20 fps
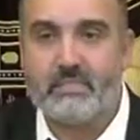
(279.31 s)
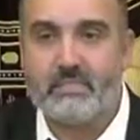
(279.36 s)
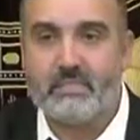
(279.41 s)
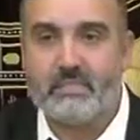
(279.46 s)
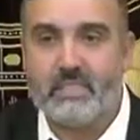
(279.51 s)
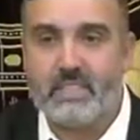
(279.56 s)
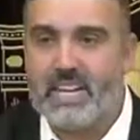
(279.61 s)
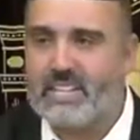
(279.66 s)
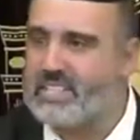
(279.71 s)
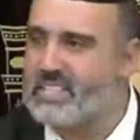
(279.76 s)

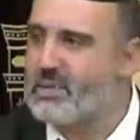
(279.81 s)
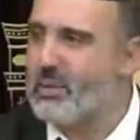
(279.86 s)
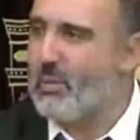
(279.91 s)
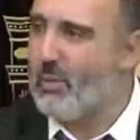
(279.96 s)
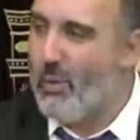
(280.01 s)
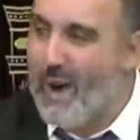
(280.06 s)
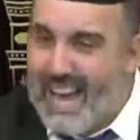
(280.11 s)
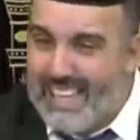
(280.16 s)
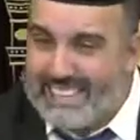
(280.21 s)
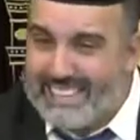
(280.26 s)
The guy says,
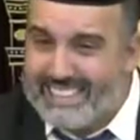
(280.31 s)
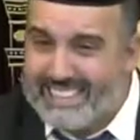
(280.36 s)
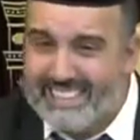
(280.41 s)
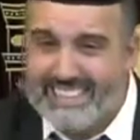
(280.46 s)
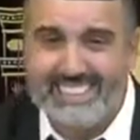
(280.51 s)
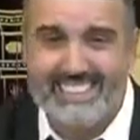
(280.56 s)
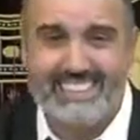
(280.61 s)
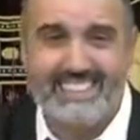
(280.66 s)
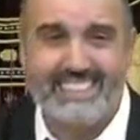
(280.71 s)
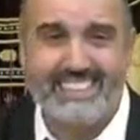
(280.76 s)
"What?
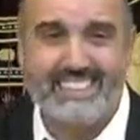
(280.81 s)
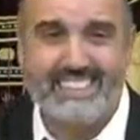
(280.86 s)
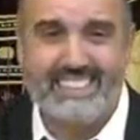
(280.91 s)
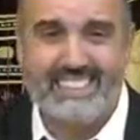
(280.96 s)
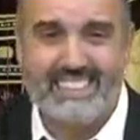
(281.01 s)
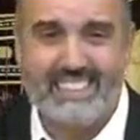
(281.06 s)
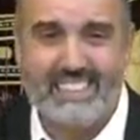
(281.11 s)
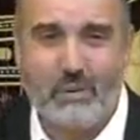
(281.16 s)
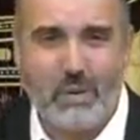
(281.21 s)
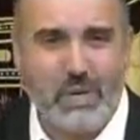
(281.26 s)

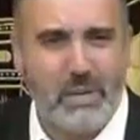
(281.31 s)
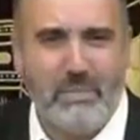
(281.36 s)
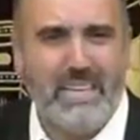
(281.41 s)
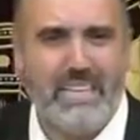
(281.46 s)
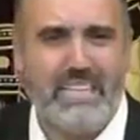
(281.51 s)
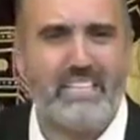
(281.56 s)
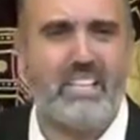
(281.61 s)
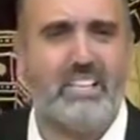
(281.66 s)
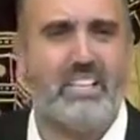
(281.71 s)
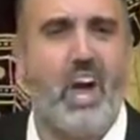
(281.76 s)
What do you mean
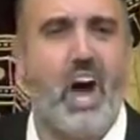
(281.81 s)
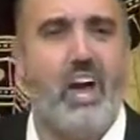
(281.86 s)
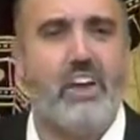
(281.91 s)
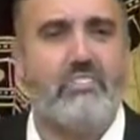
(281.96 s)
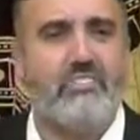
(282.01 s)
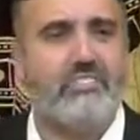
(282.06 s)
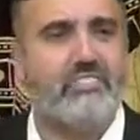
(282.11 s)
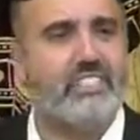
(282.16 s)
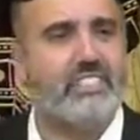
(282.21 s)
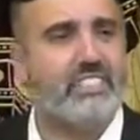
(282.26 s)
he's
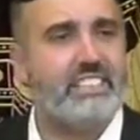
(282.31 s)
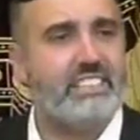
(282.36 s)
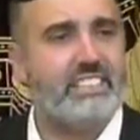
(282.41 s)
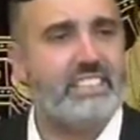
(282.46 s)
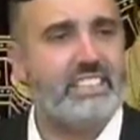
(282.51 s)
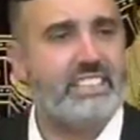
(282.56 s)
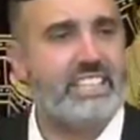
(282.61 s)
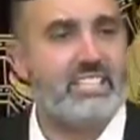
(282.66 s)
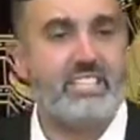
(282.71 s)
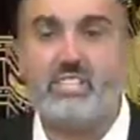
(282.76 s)
alive?
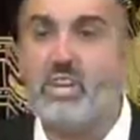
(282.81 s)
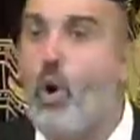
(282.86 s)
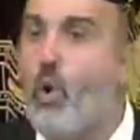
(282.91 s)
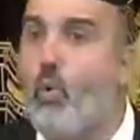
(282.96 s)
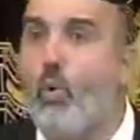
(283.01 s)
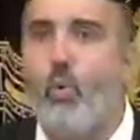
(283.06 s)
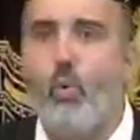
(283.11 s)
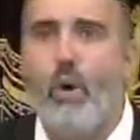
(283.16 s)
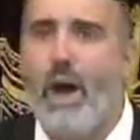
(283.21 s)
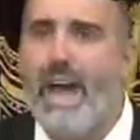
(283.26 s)
There's
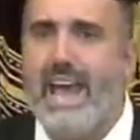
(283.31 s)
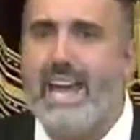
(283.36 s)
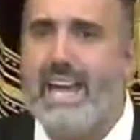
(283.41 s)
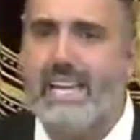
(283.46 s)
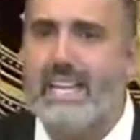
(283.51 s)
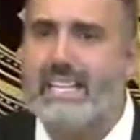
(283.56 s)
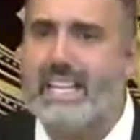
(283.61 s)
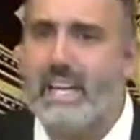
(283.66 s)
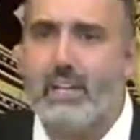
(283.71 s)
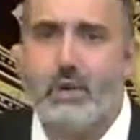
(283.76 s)
no
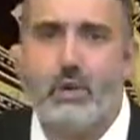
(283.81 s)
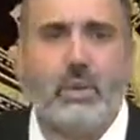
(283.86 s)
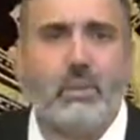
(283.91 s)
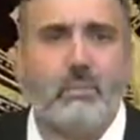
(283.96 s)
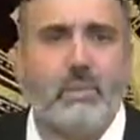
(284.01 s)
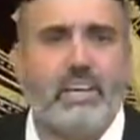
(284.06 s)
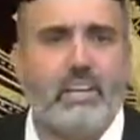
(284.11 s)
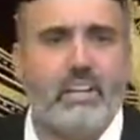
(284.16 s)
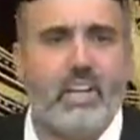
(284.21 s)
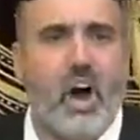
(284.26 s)
way that you can
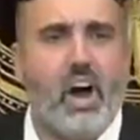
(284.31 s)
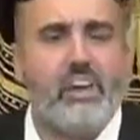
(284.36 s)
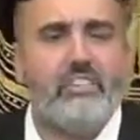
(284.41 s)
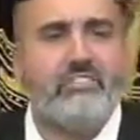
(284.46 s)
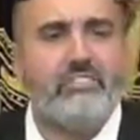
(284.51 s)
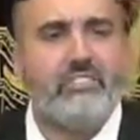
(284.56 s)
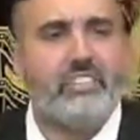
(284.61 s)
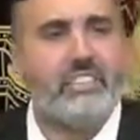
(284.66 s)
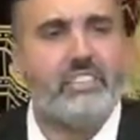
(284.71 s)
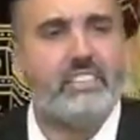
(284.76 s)
be alive."
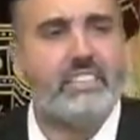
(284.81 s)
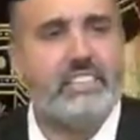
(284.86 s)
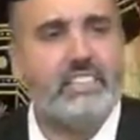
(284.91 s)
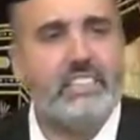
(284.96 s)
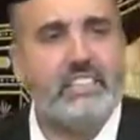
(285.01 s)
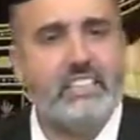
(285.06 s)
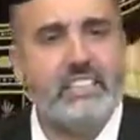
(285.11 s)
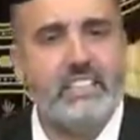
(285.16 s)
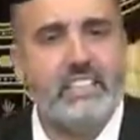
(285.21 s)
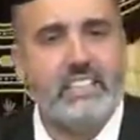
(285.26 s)

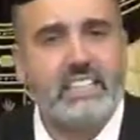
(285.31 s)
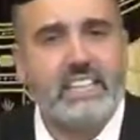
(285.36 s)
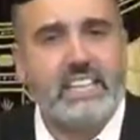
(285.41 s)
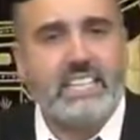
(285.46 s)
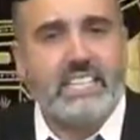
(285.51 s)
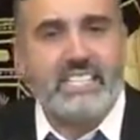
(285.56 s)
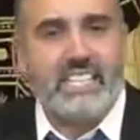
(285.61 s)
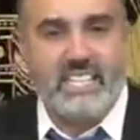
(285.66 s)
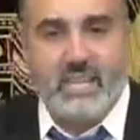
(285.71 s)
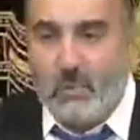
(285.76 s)

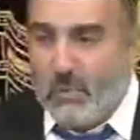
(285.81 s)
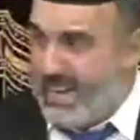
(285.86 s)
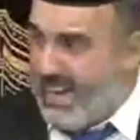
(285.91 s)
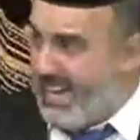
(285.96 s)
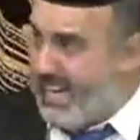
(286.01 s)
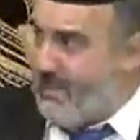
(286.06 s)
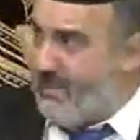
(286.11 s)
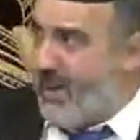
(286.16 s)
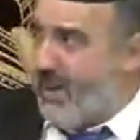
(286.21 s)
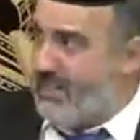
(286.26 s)
He says he went
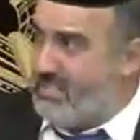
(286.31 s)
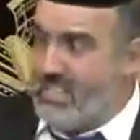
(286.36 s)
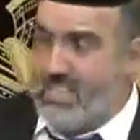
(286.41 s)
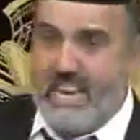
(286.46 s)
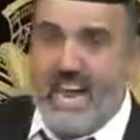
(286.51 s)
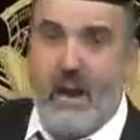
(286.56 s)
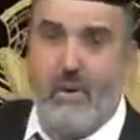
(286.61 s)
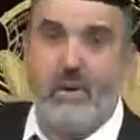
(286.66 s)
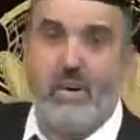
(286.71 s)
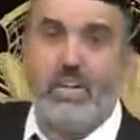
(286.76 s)
80 miles an
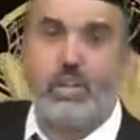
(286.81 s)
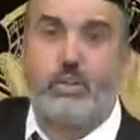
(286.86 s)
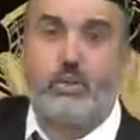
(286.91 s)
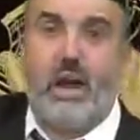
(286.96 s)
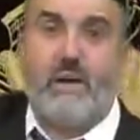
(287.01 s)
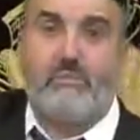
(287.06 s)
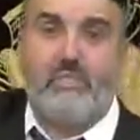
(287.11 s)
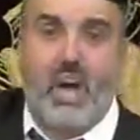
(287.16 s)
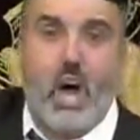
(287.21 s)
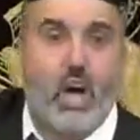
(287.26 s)
hour and
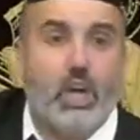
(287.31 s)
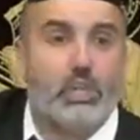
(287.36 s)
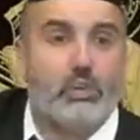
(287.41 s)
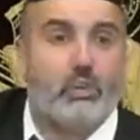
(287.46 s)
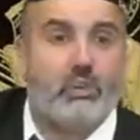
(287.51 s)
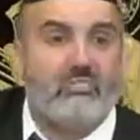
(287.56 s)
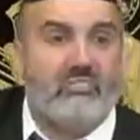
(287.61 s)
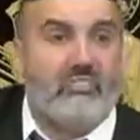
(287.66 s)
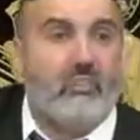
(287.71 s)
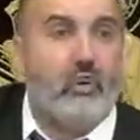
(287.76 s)
dropped
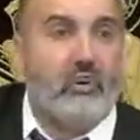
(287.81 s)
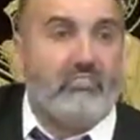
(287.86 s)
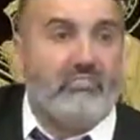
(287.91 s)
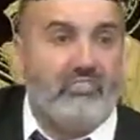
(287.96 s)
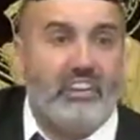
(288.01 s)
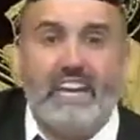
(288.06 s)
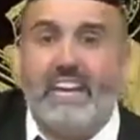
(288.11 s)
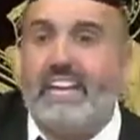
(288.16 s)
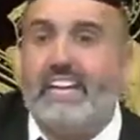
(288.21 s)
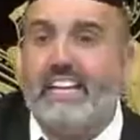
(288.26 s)
104
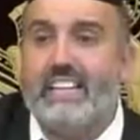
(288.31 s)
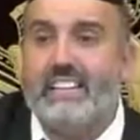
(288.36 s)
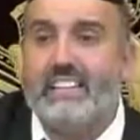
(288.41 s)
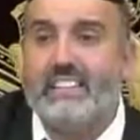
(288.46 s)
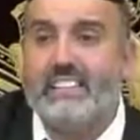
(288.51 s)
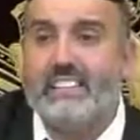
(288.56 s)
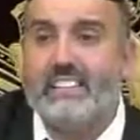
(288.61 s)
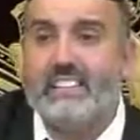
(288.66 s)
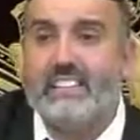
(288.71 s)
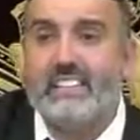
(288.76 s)
feet.
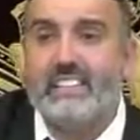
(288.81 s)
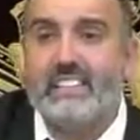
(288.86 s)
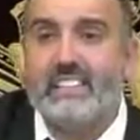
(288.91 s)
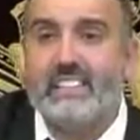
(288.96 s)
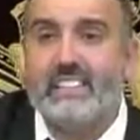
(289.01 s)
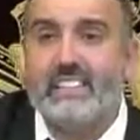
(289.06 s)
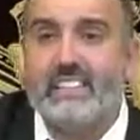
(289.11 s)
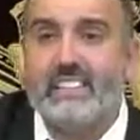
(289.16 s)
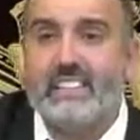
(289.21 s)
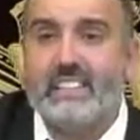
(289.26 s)

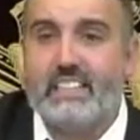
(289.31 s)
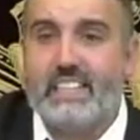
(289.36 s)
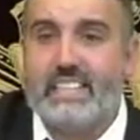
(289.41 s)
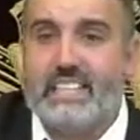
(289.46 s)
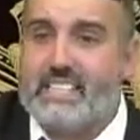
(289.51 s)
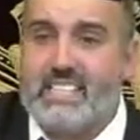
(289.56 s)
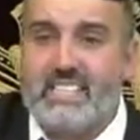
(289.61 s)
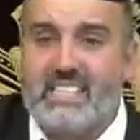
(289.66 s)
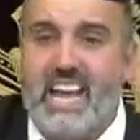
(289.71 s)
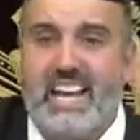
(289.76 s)
He
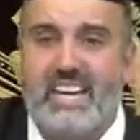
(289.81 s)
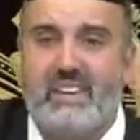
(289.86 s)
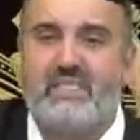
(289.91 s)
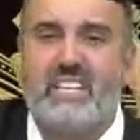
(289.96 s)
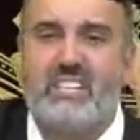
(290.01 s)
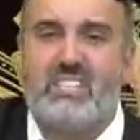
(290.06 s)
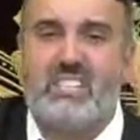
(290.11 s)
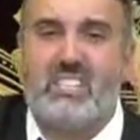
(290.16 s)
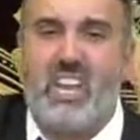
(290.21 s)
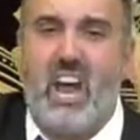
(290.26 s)
says not even
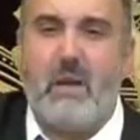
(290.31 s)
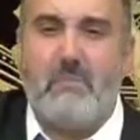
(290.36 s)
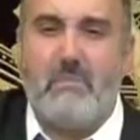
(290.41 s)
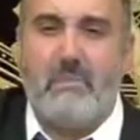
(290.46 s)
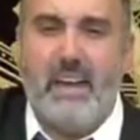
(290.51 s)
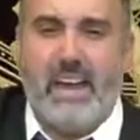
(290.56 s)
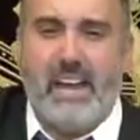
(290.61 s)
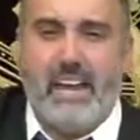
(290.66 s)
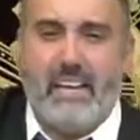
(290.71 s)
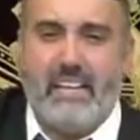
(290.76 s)
a
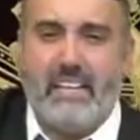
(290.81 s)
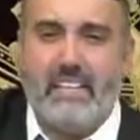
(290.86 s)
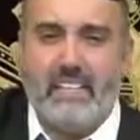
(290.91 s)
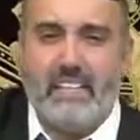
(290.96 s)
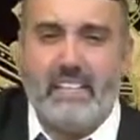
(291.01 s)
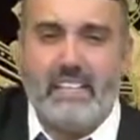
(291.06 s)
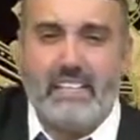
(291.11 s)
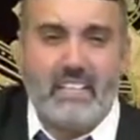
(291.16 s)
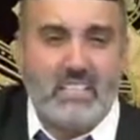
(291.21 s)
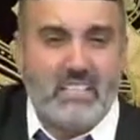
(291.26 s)
stuntman
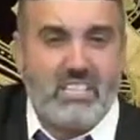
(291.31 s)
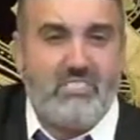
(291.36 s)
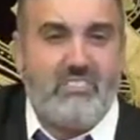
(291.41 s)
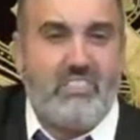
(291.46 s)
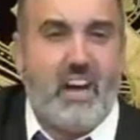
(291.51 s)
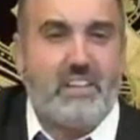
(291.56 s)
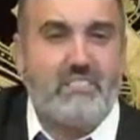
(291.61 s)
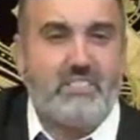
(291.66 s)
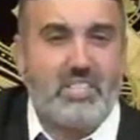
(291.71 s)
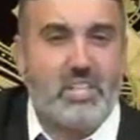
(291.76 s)
could
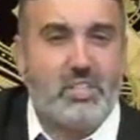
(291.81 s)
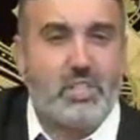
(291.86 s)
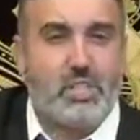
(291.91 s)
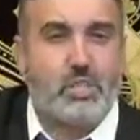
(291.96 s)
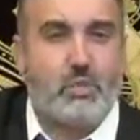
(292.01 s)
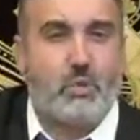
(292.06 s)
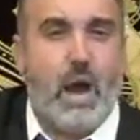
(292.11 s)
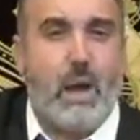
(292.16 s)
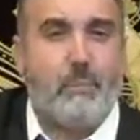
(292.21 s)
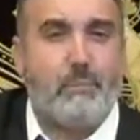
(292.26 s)
survive such a
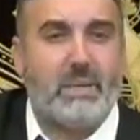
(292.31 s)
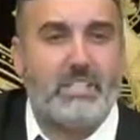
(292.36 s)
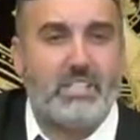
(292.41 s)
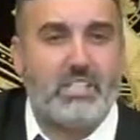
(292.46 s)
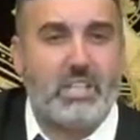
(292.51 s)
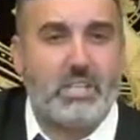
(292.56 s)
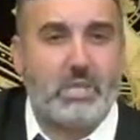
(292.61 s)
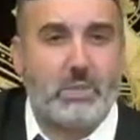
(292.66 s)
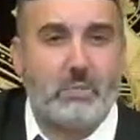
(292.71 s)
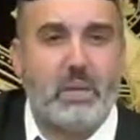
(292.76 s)
drop at
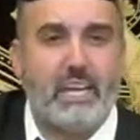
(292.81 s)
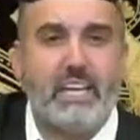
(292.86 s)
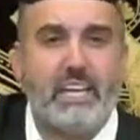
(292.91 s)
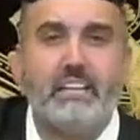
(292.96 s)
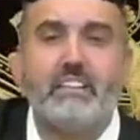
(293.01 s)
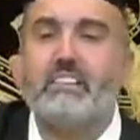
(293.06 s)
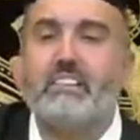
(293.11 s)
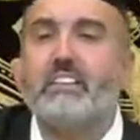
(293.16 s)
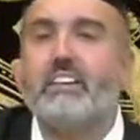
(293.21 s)
such speed.